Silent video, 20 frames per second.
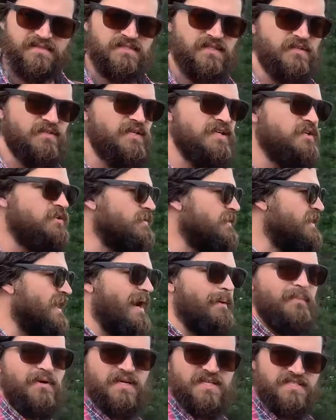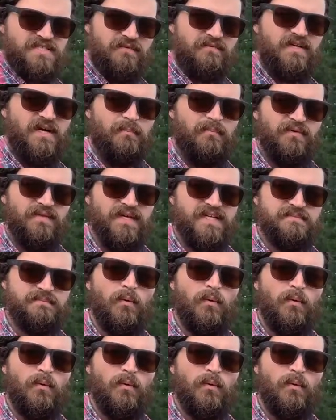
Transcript: So you need to do a combination of a couple of things.